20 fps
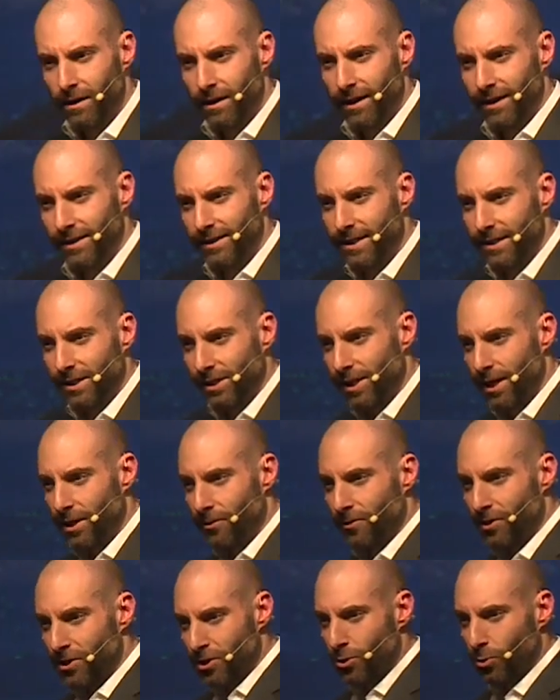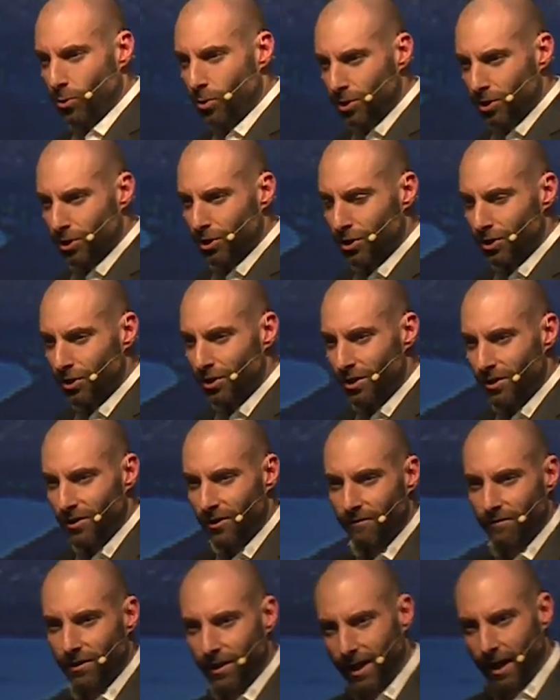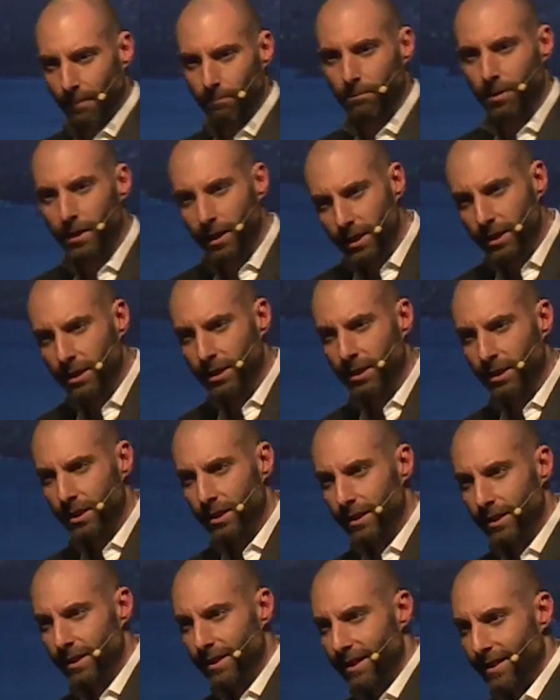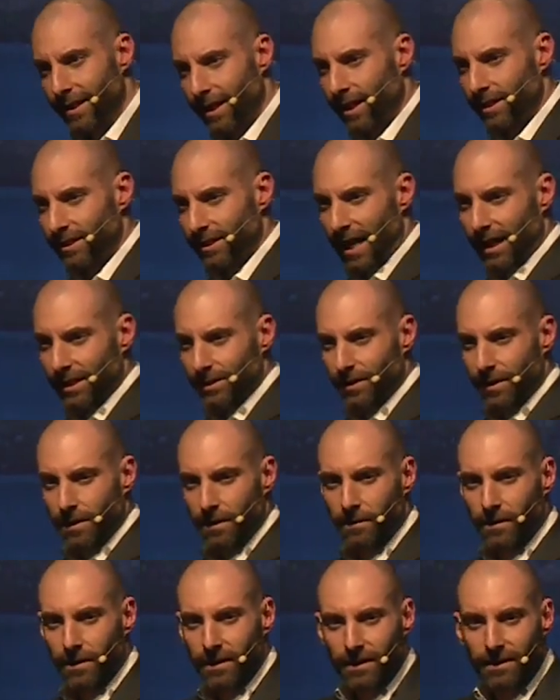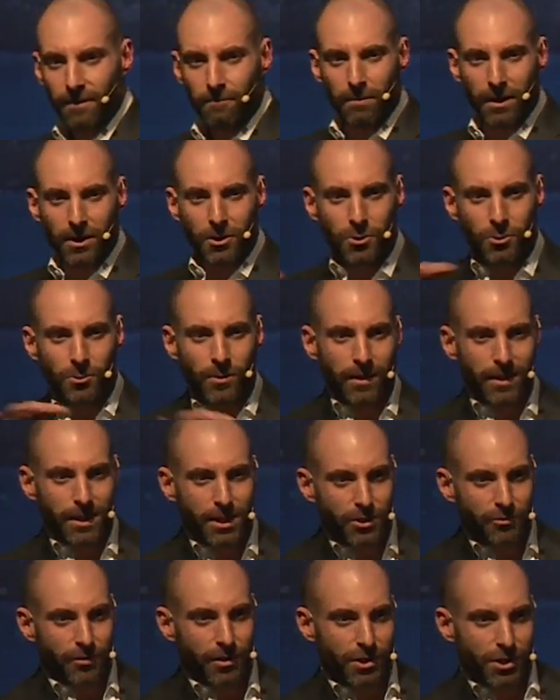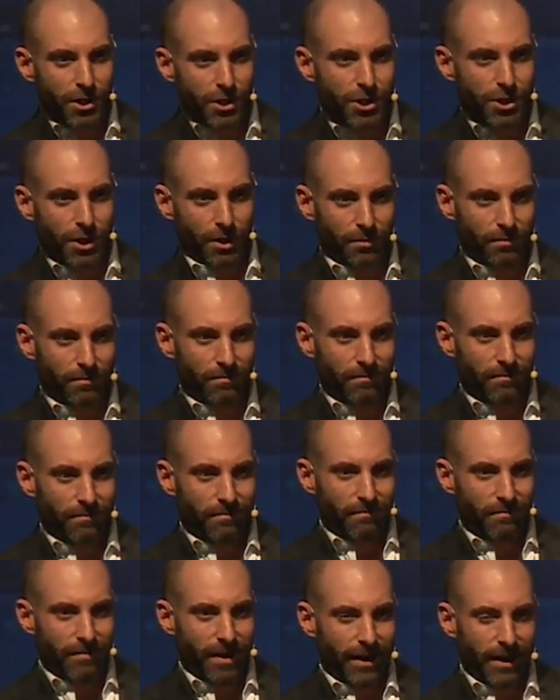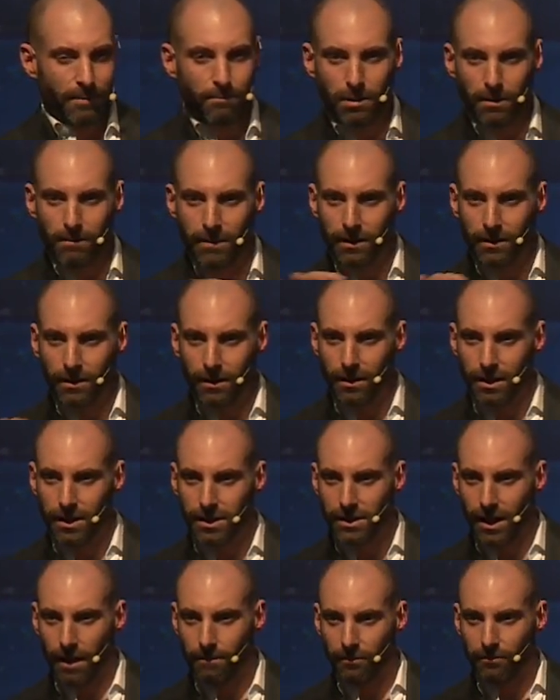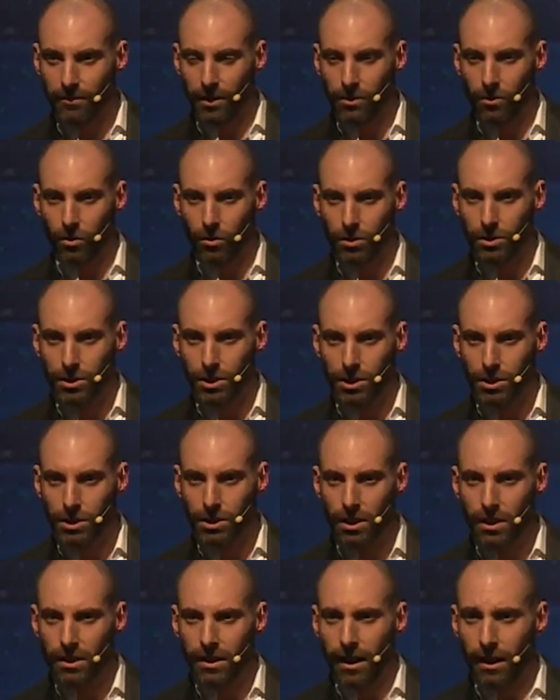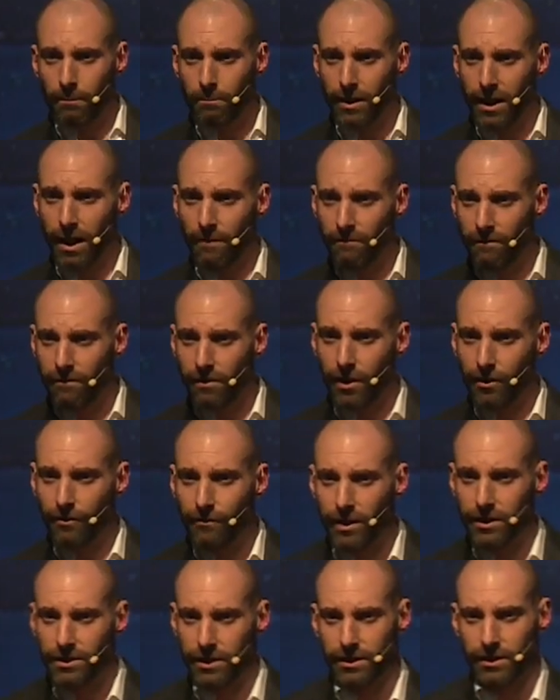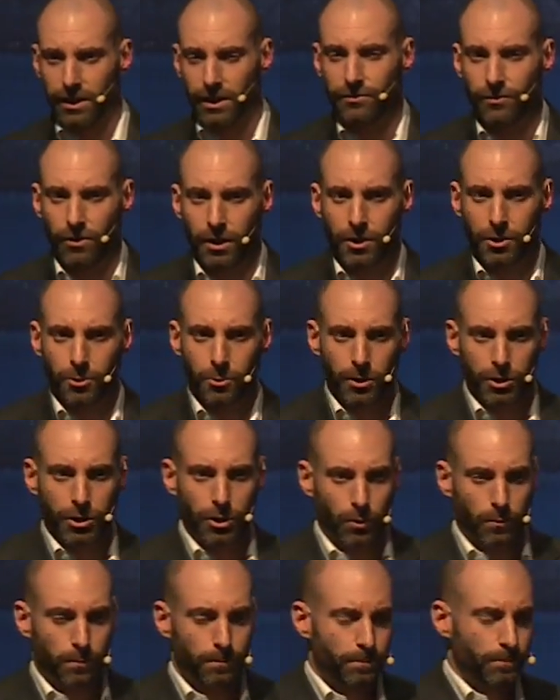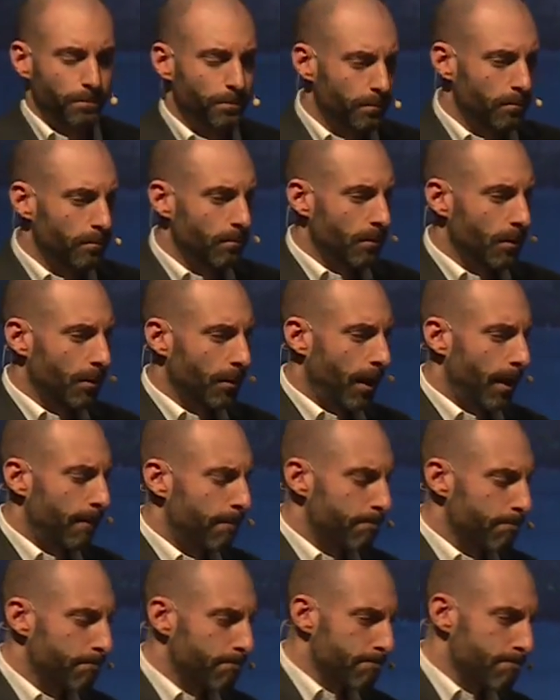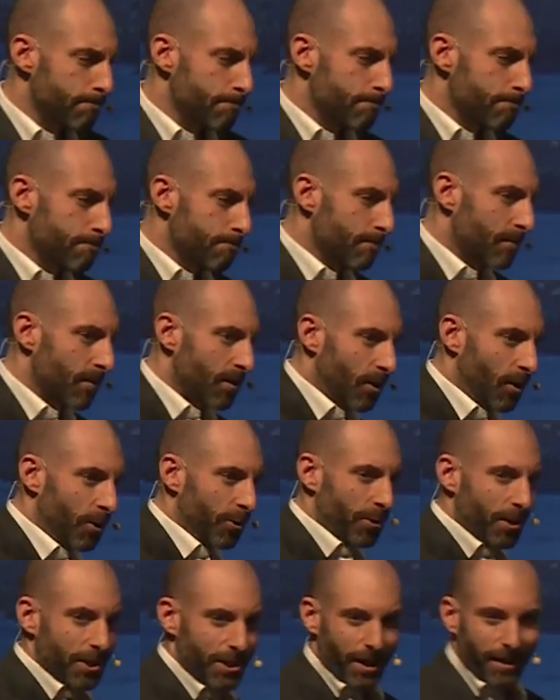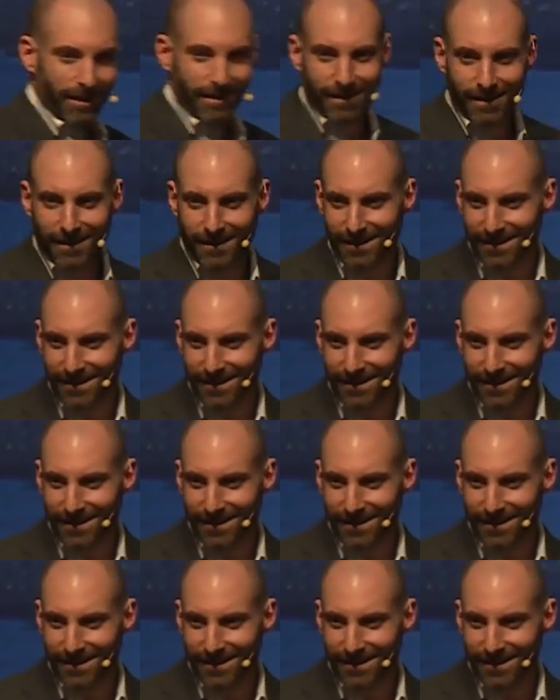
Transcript: is the secret source of the companies that has actually been doing this transition and implemented these type of technologies and become very, very successful in doing so. Okay? Are you excited?